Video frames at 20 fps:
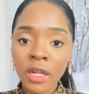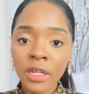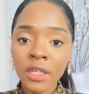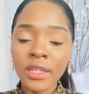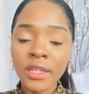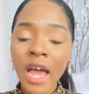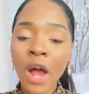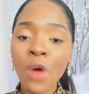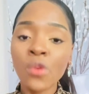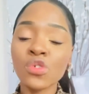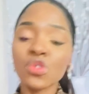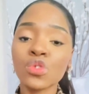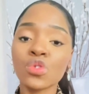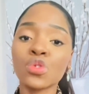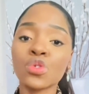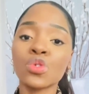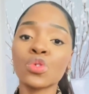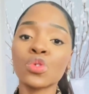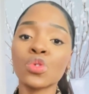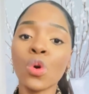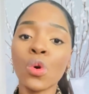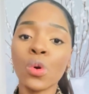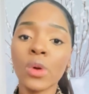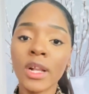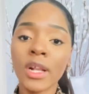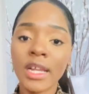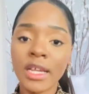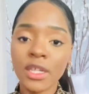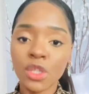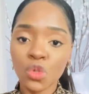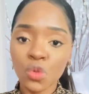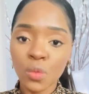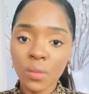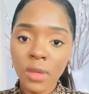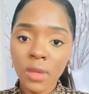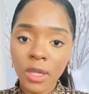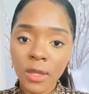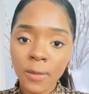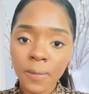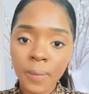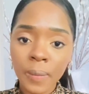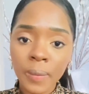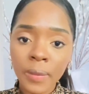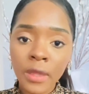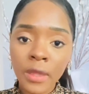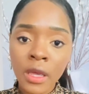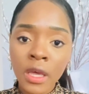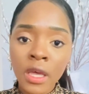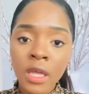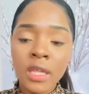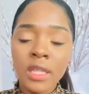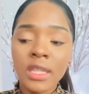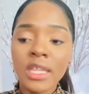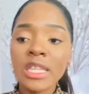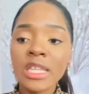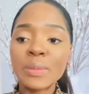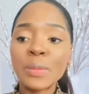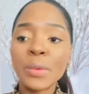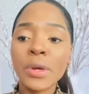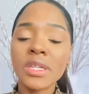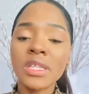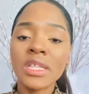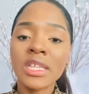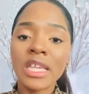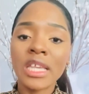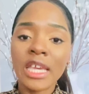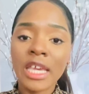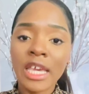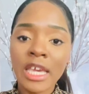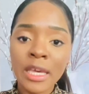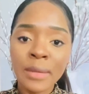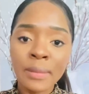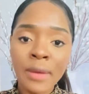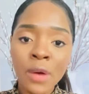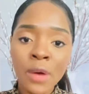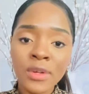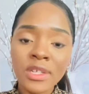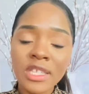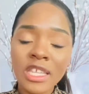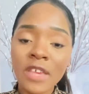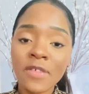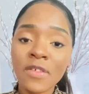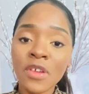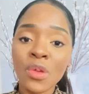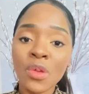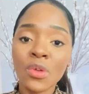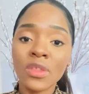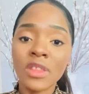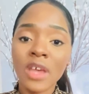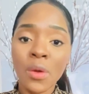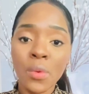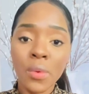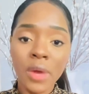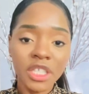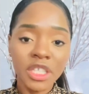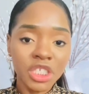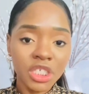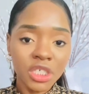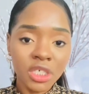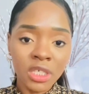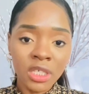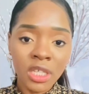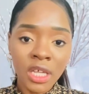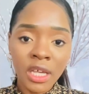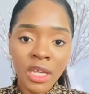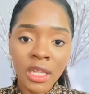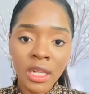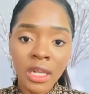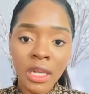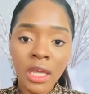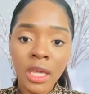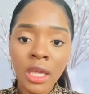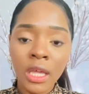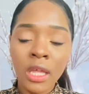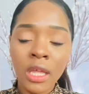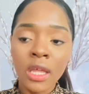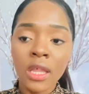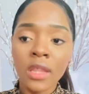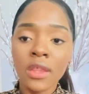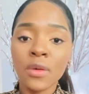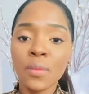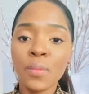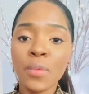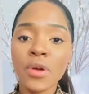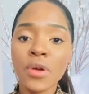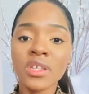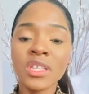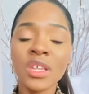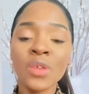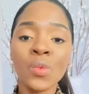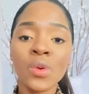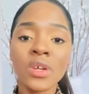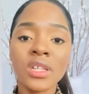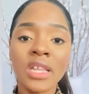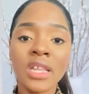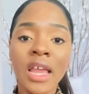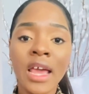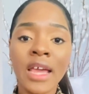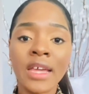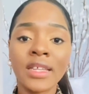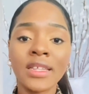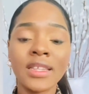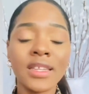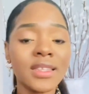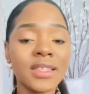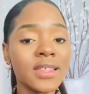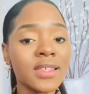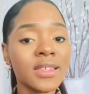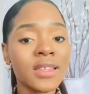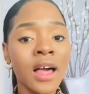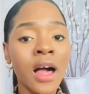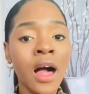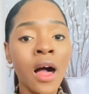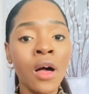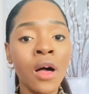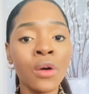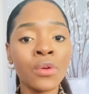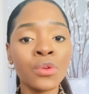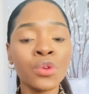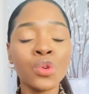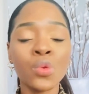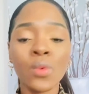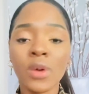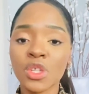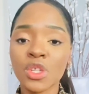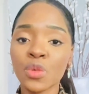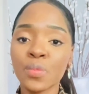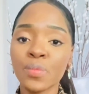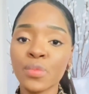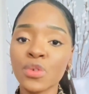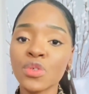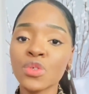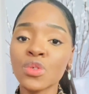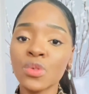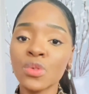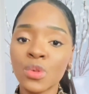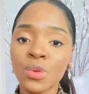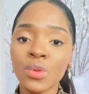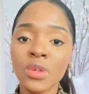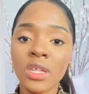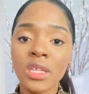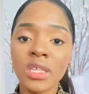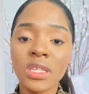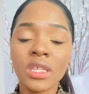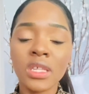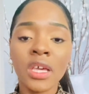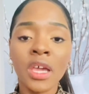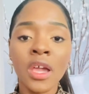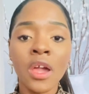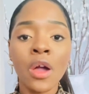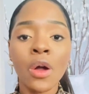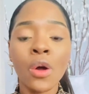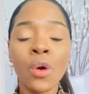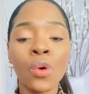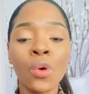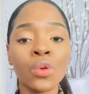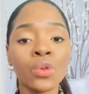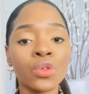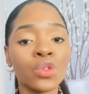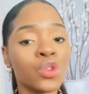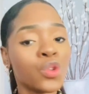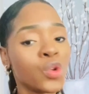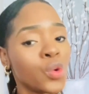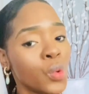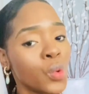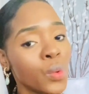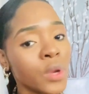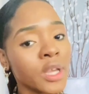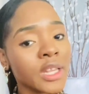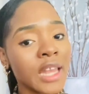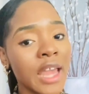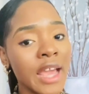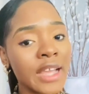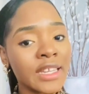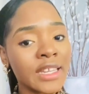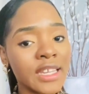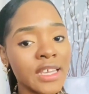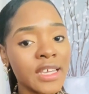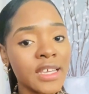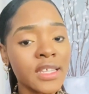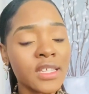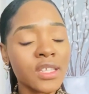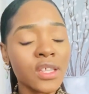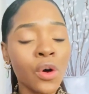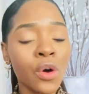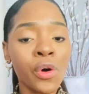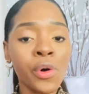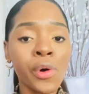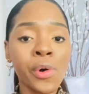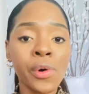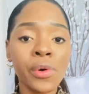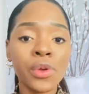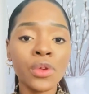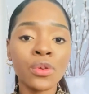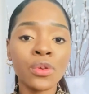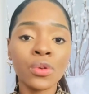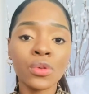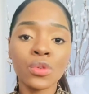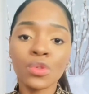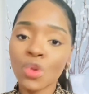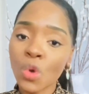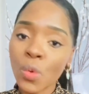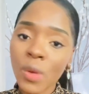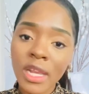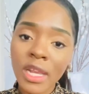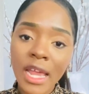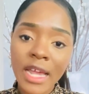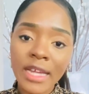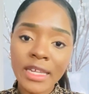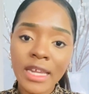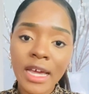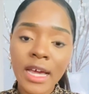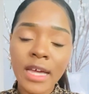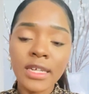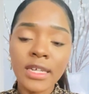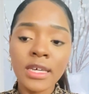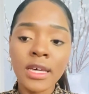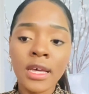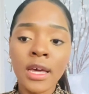That was so clear to me. This person came and was giving you direction, and the person was like, this is how you are supposed to do this, or do it like this, or you know, do it like that.